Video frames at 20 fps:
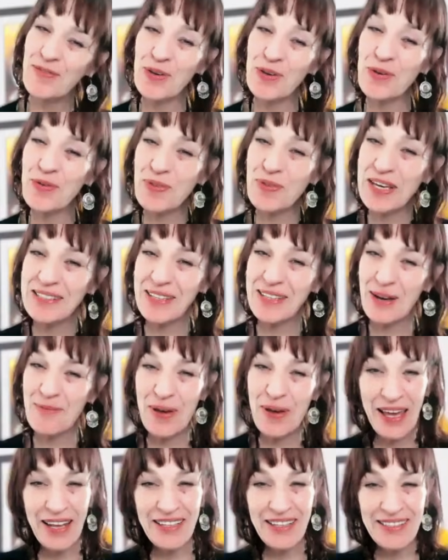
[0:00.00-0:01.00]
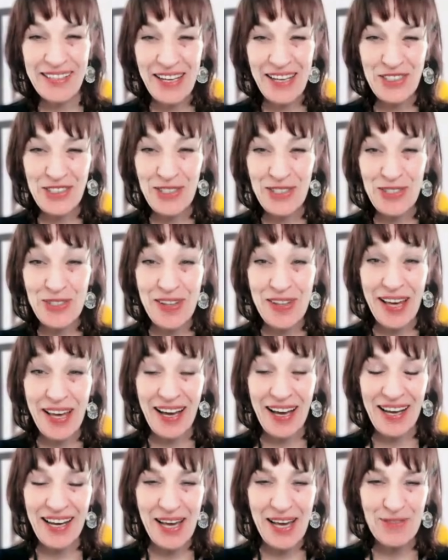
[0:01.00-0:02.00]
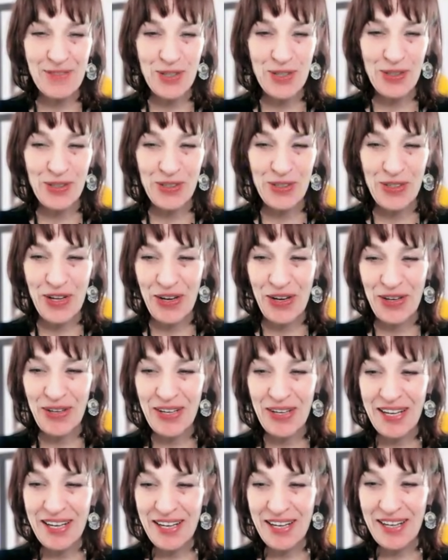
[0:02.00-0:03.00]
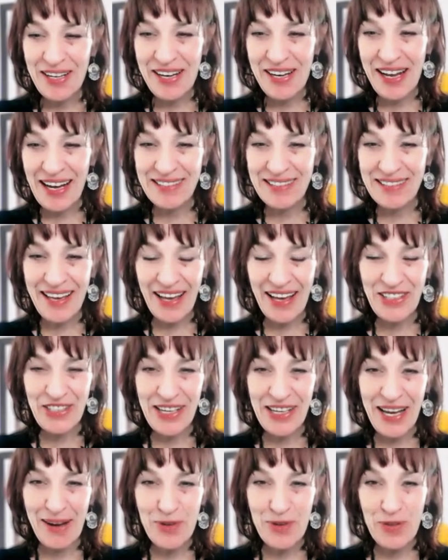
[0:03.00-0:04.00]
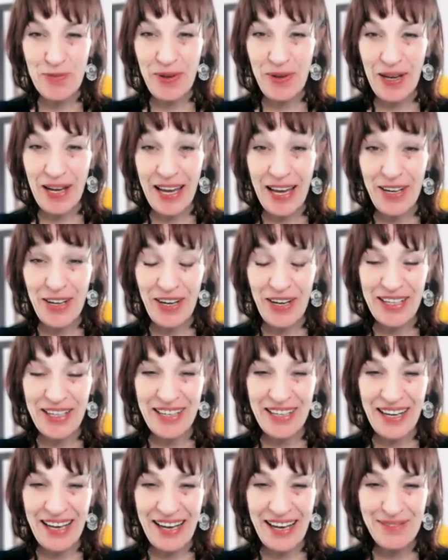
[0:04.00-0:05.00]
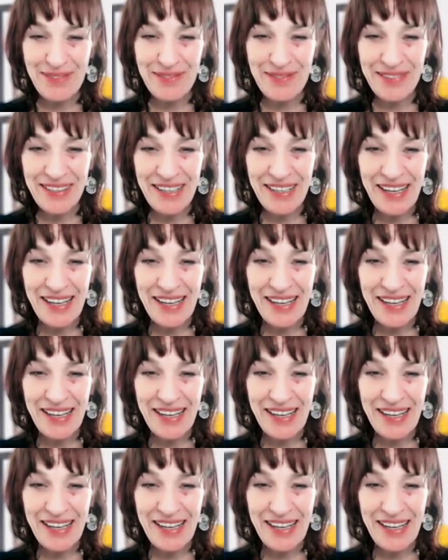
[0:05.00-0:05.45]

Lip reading: Few things I paid attention to there, I'll have you all know. Now it's catching up with me later on in life.